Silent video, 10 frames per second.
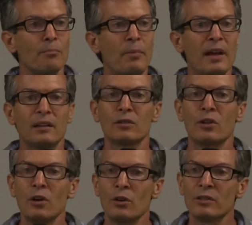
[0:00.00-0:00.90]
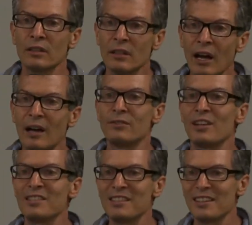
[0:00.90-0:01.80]
baked goods that have
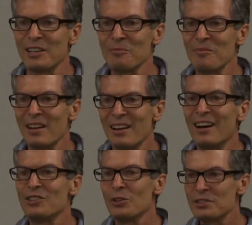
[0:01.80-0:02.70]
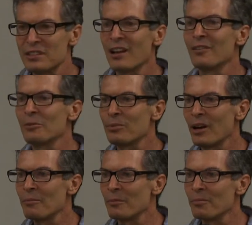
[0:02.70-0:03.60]
yeast in them, and you'll still have a
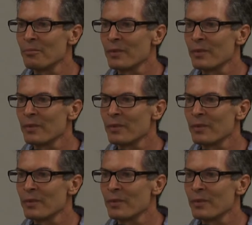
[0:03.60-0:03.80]
problem.